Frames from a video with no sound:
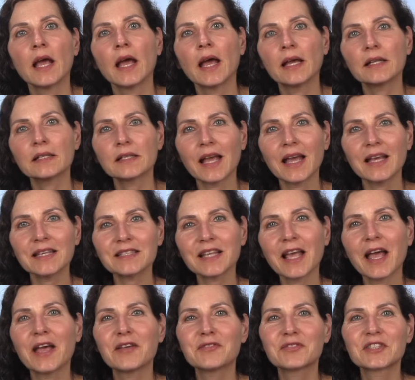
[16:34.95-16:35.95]
and as I
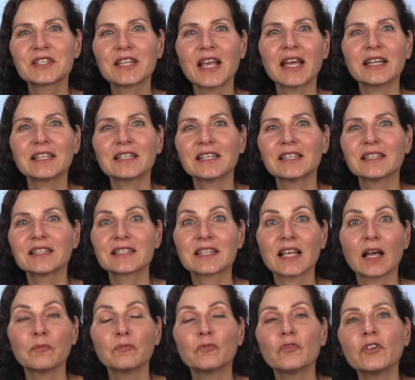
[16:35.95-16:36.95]
have said in
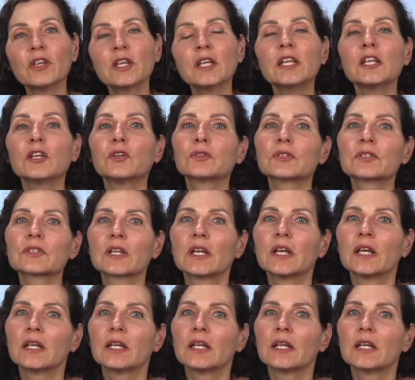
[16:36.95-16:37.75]
some videos,